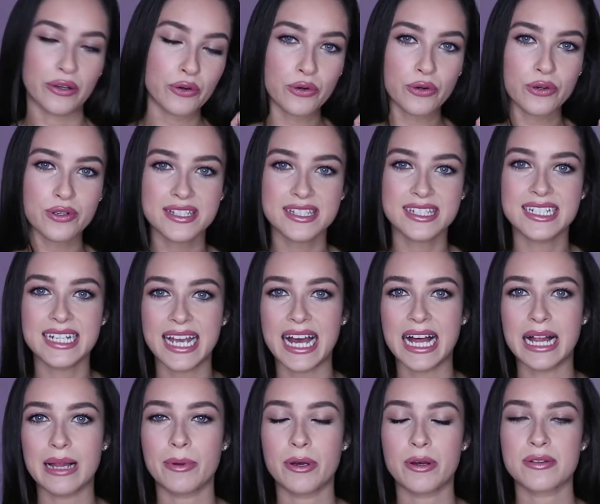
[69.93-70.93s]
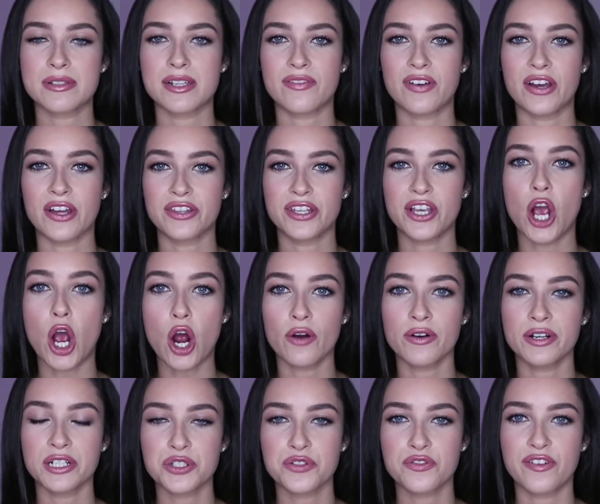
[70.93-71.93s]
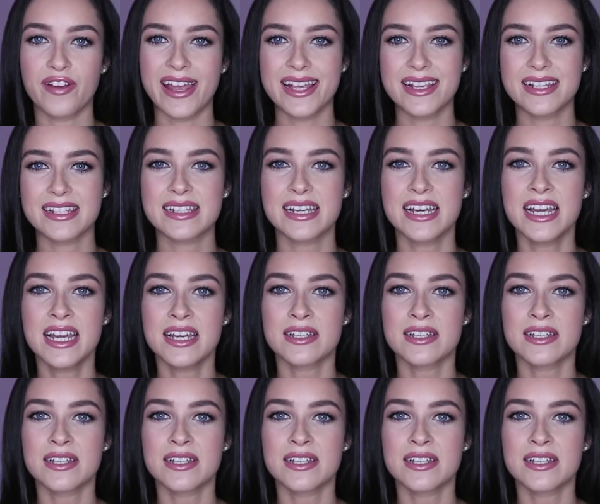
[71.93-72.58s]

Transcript: crusty elbows, I've had the orange face.